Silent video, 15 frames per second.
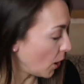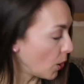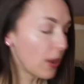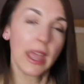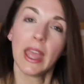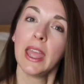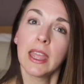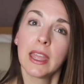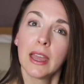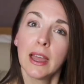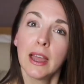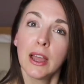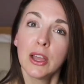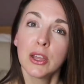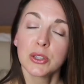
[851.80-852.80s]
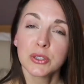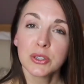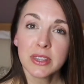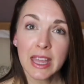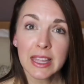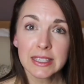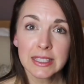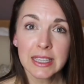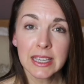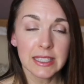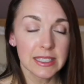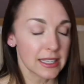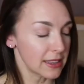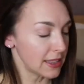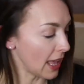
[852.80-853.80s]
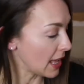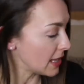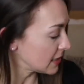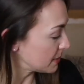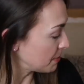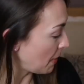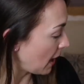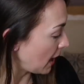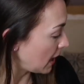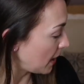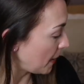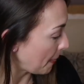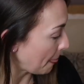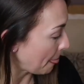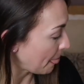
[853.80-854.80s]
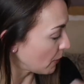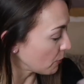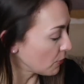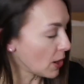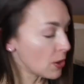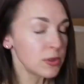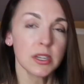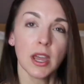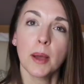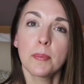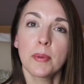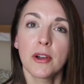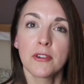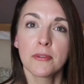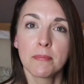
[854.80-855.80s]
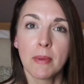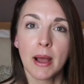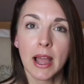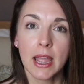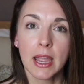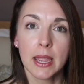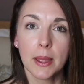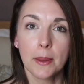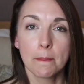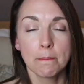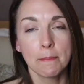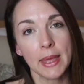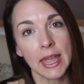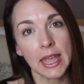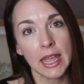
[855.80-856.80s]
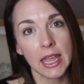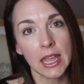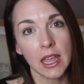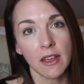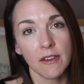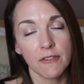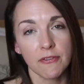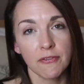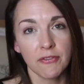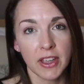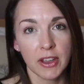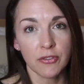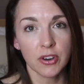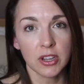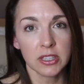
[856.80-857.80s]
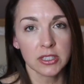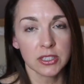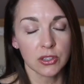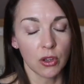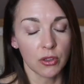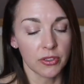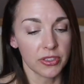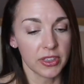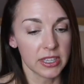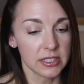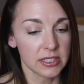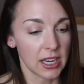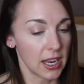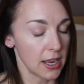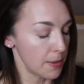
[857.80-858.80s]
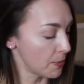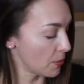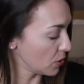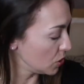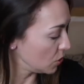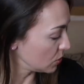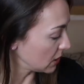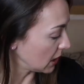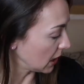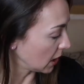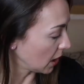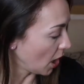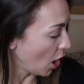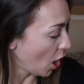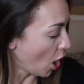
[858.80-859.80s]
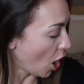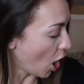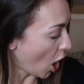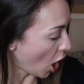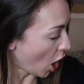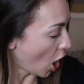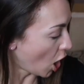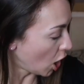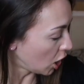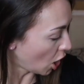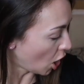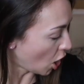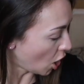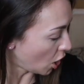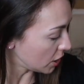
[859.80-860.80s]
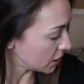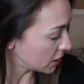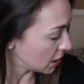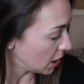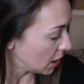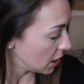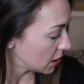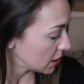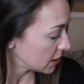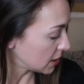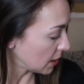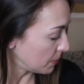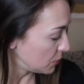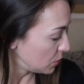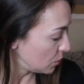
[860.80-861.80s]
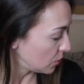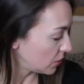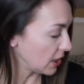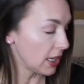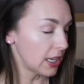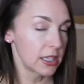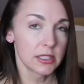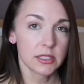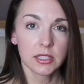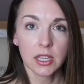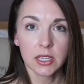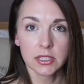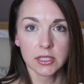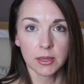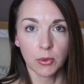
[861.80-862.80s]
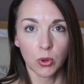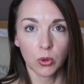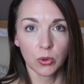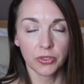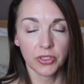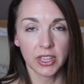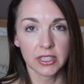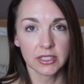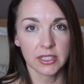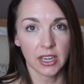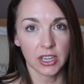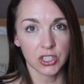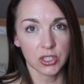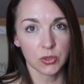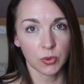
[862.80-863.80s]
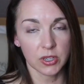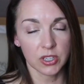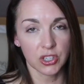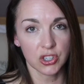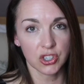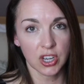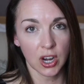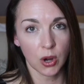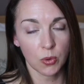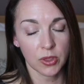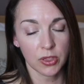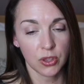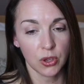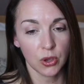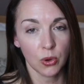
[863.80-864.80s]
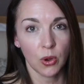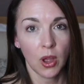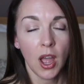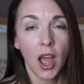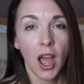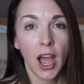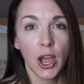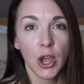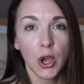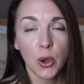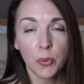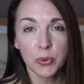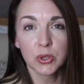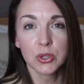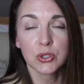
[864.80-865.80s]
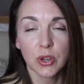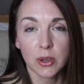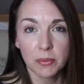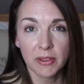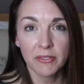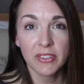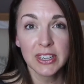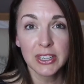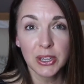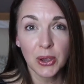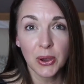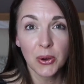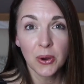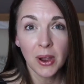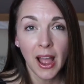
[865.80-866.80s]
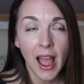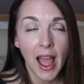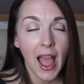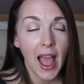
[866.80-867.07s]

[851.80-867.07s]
Okay, so that's it. That is my roundup of my May favorites, all the things that I am using a lot. Some new things, some old things that I just wanted to share with you. I hope you enjoyed my video.